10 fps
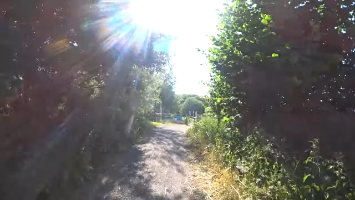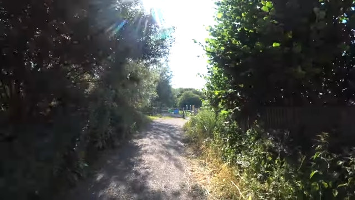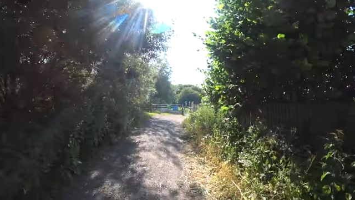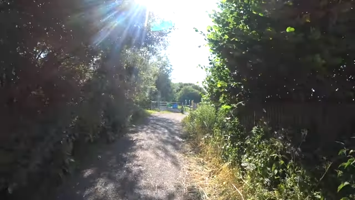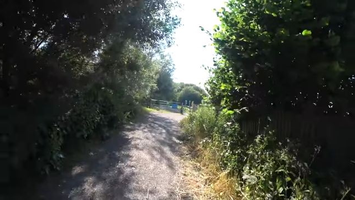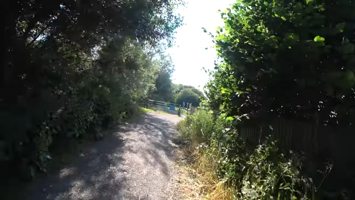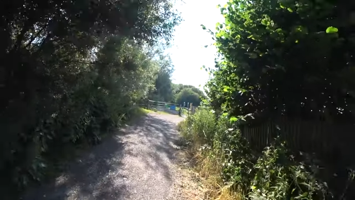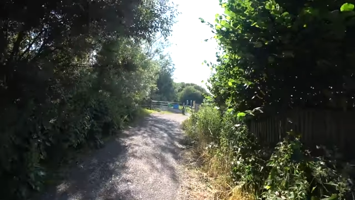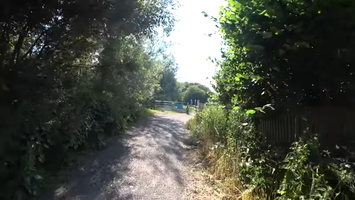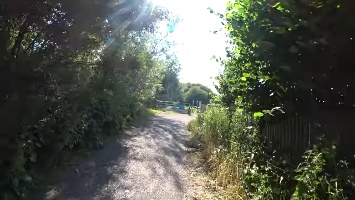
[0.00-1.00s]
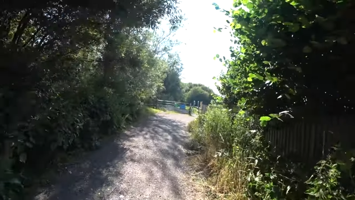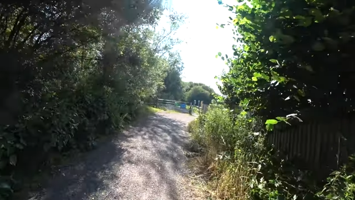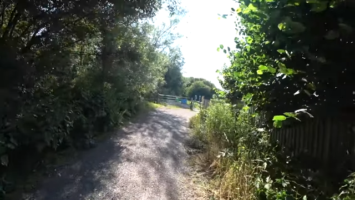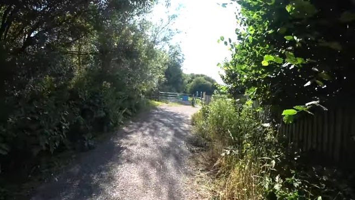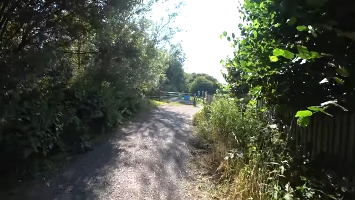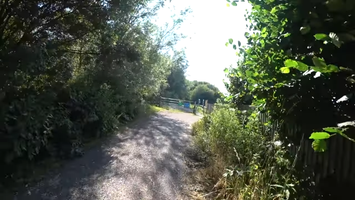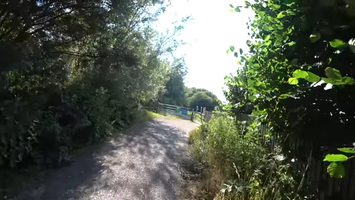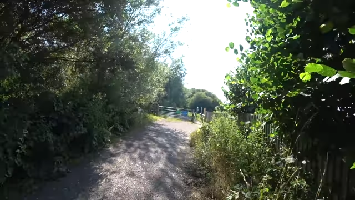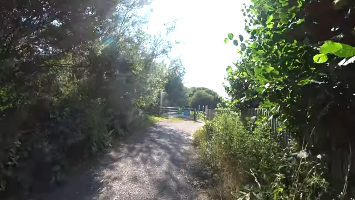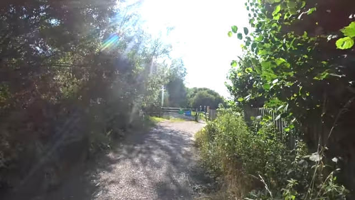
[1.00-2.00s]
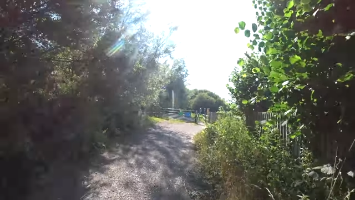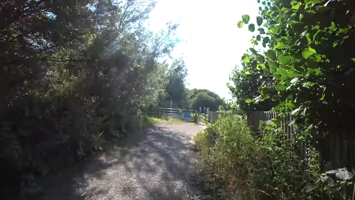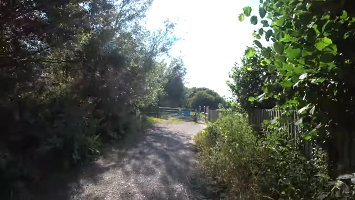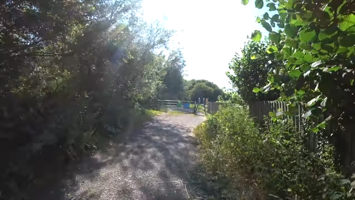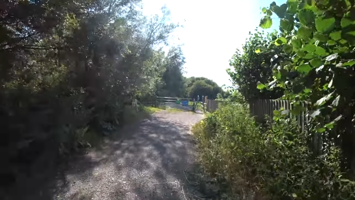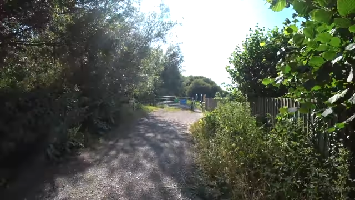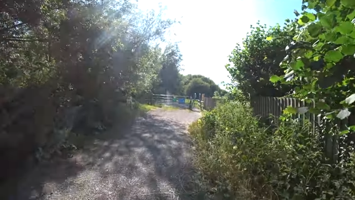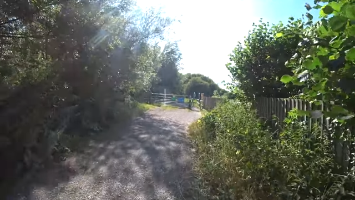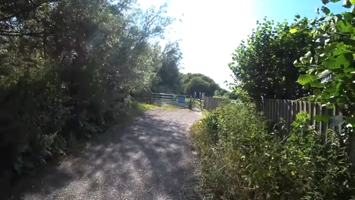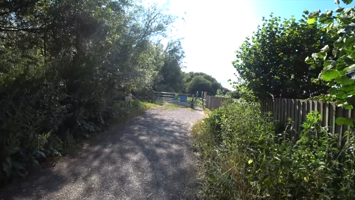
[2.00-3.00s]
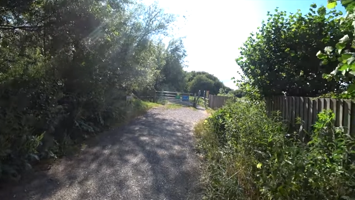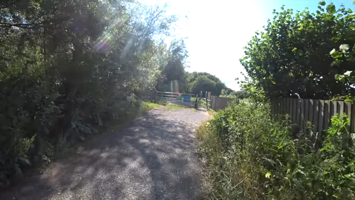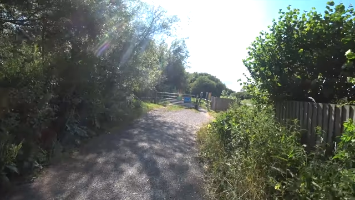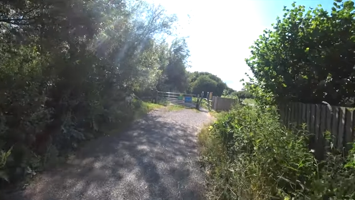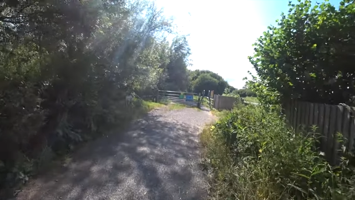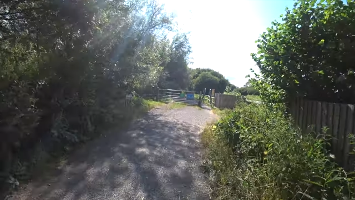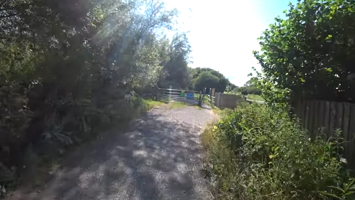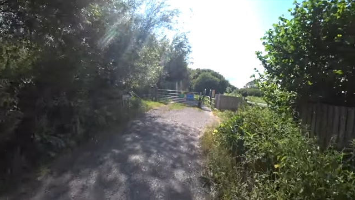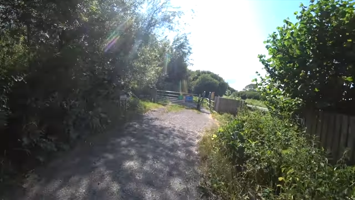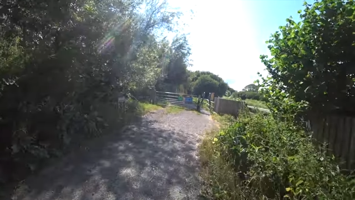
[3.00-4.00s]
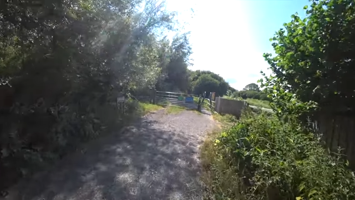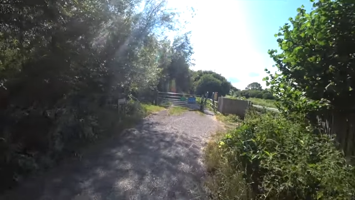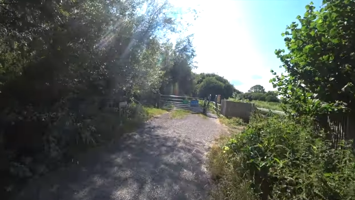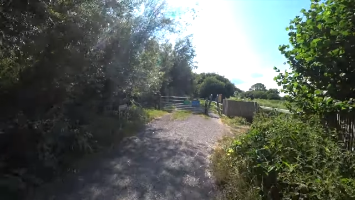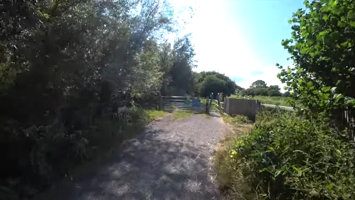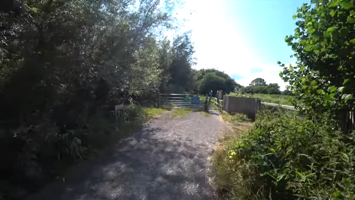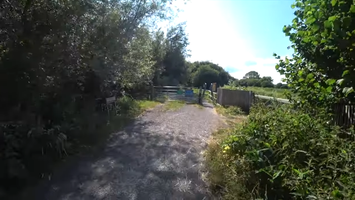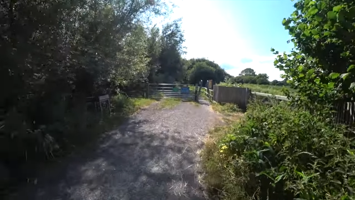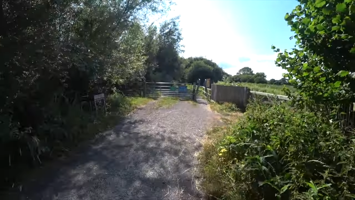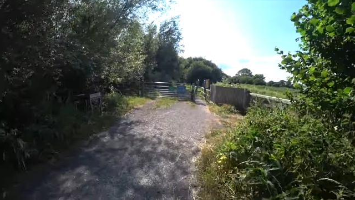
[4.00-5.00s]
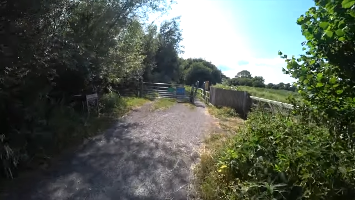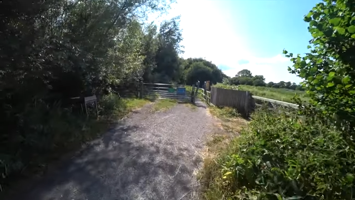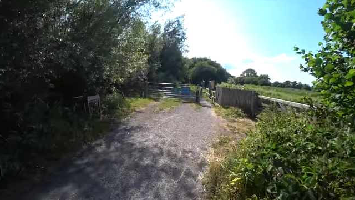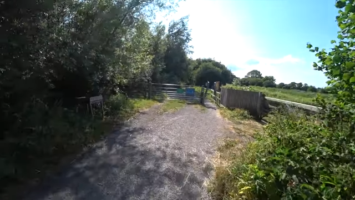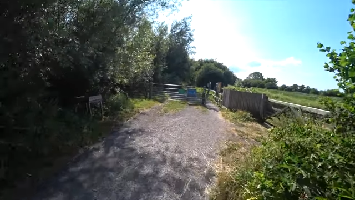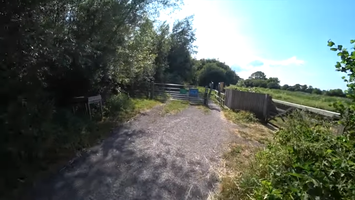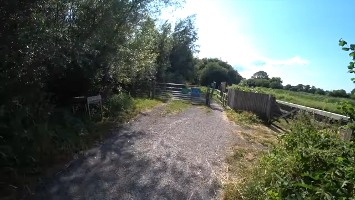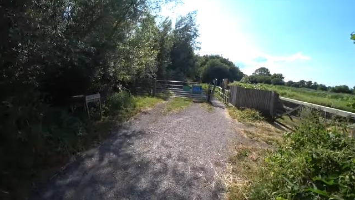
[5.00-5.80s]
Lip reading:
Nobody's mouth can be seen.